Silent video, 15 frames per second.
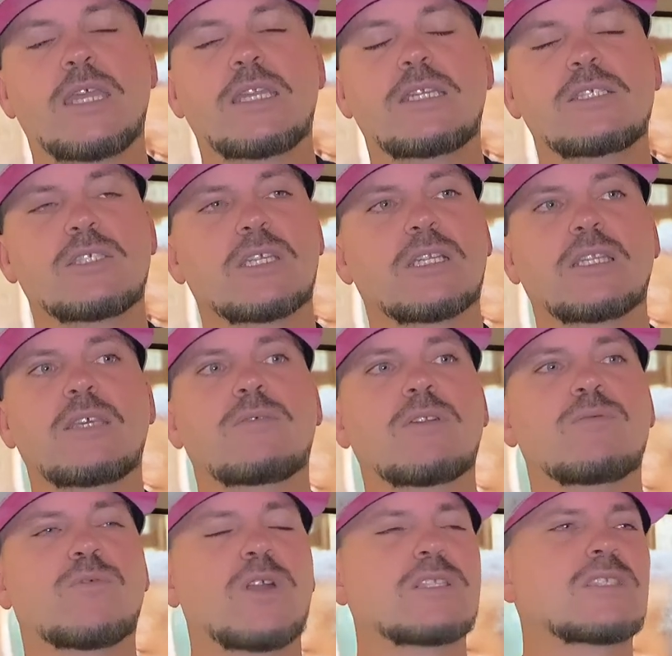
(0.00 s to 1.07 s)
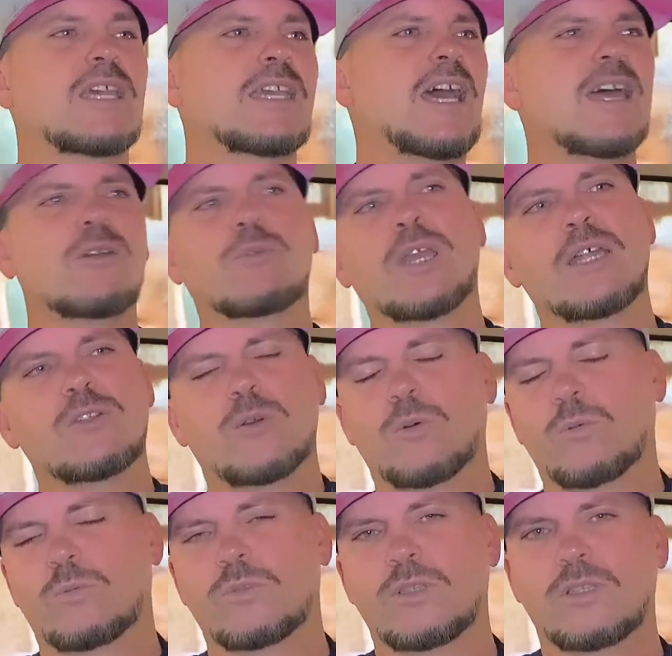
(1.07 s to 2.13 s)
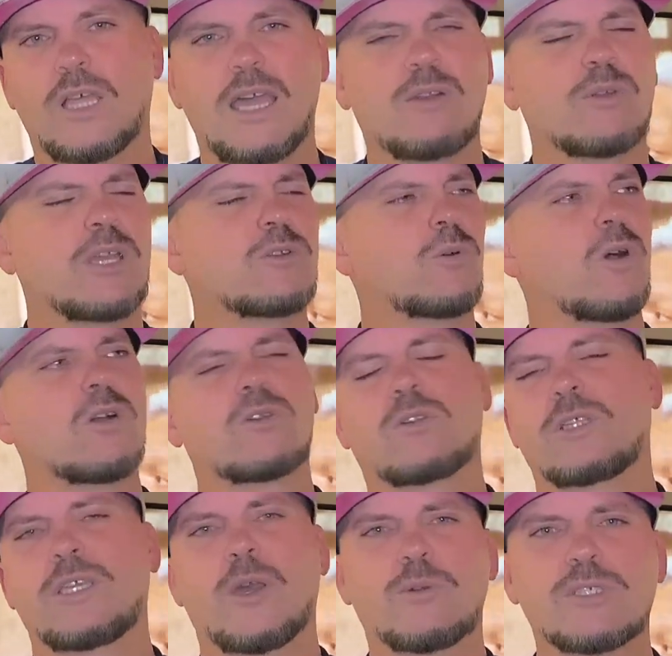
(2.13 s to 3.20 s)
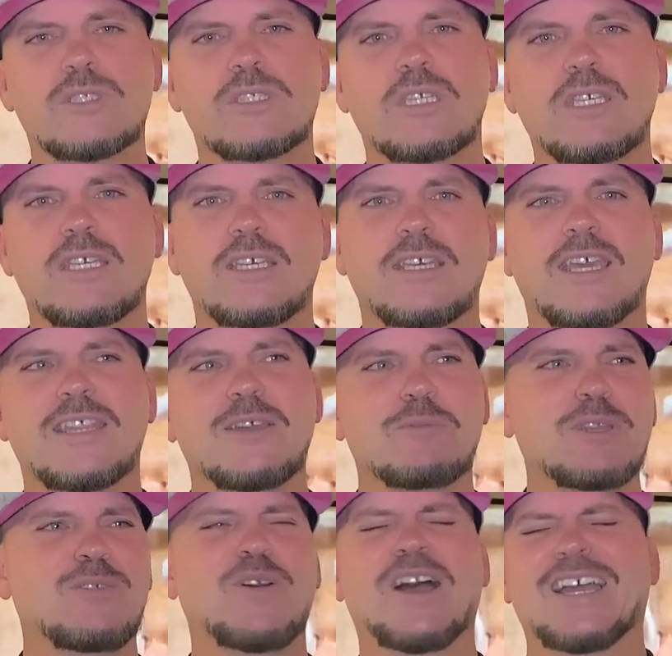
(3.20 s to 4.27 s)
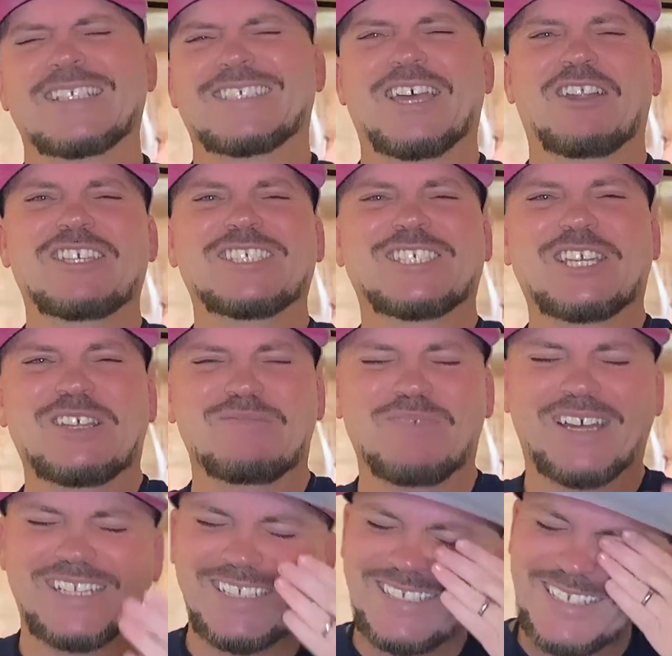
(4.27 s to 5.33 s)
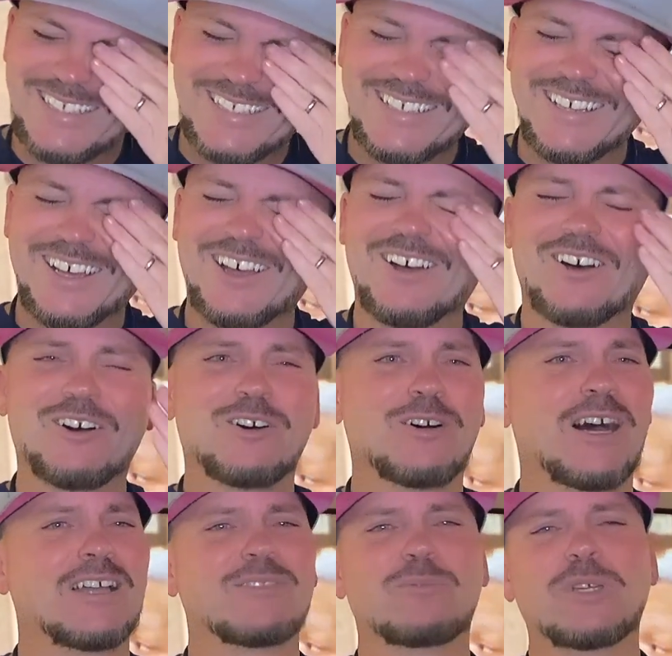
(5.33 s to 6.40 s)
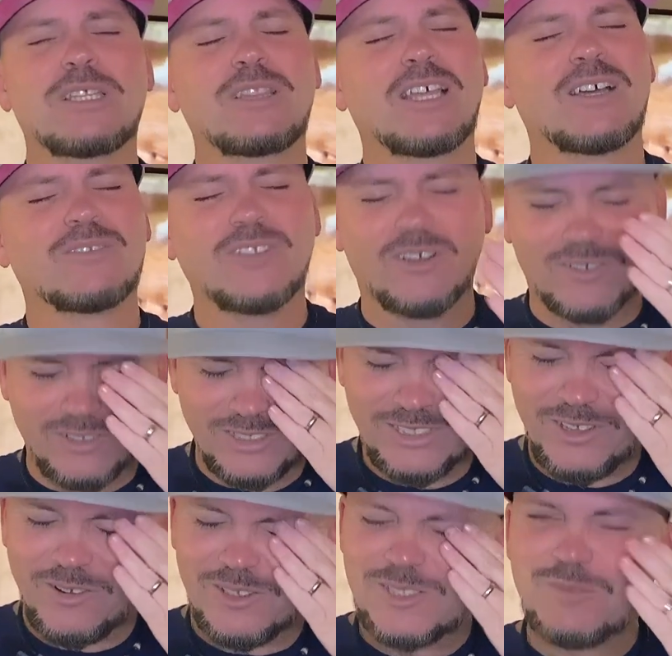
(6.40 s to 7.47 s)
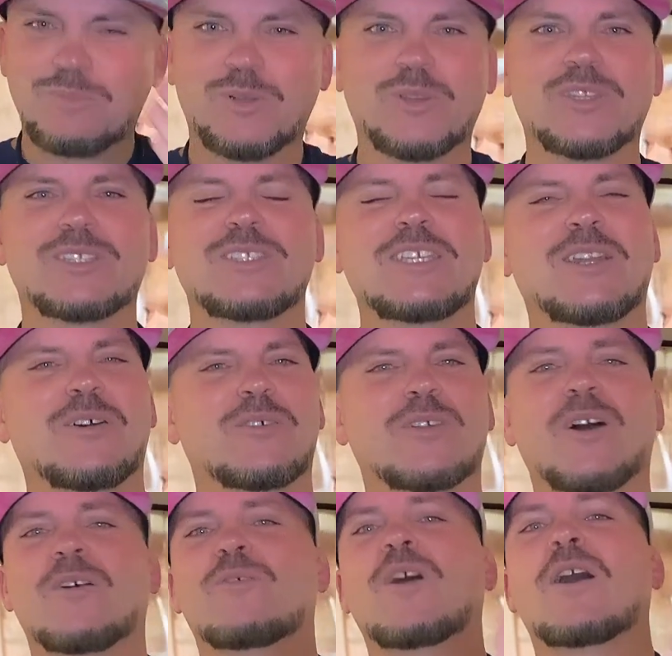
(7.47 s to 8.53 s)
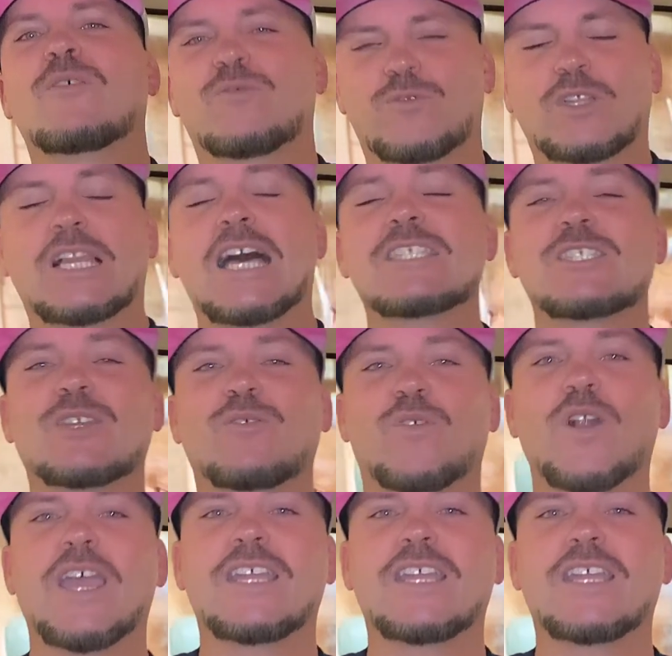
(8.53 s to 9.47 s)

And he's going to leave it, and Fred's like, I don't got no Uncle Leotis. And then when he finds out he's getting money, oh, we loved Uncle Leotis pulling the, a classic Fred.